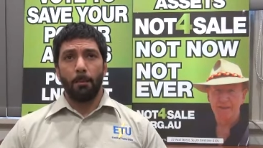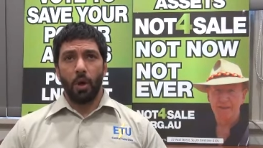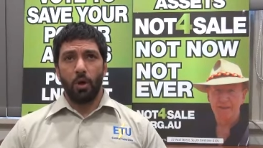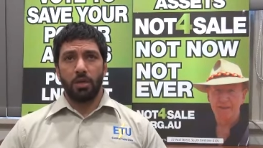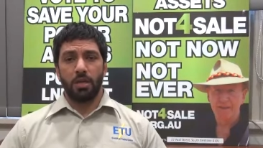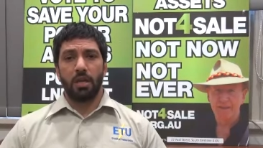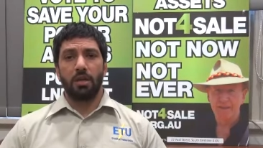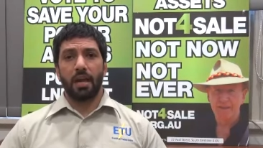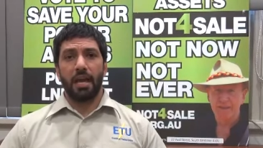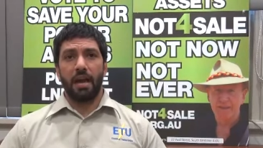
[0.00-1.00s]
per
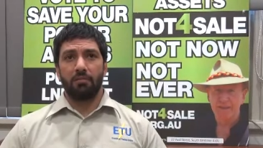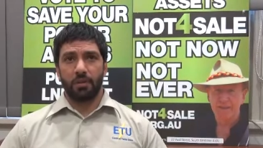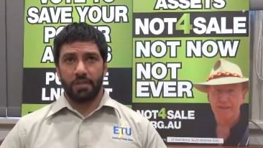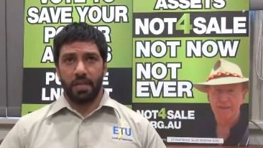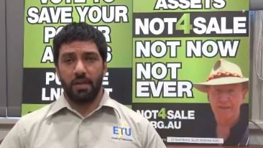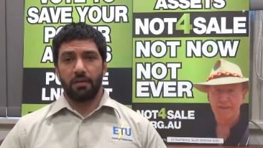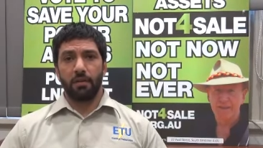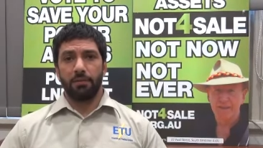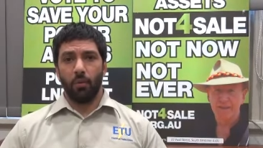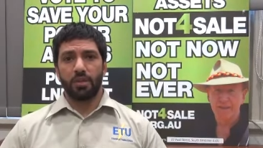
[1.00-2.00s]
year they have
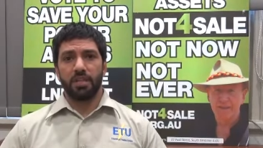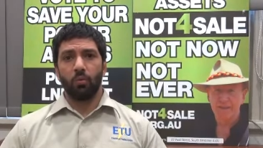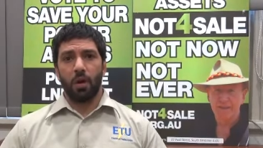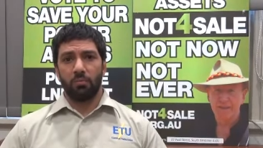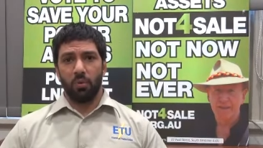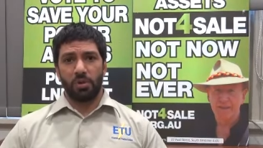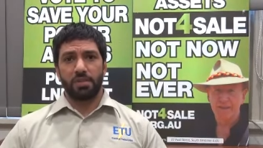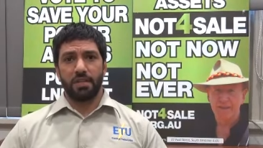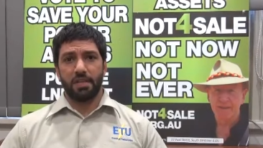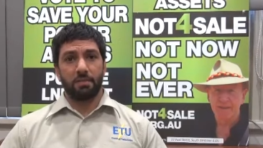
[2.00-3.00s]
received
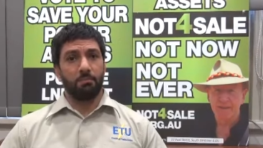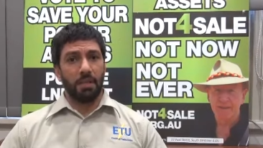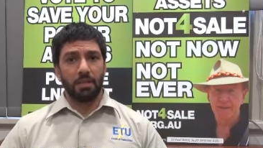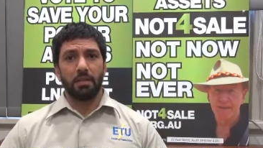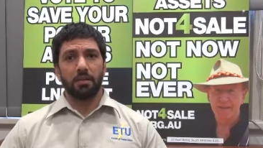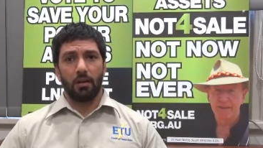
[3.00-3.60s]
$41.6 million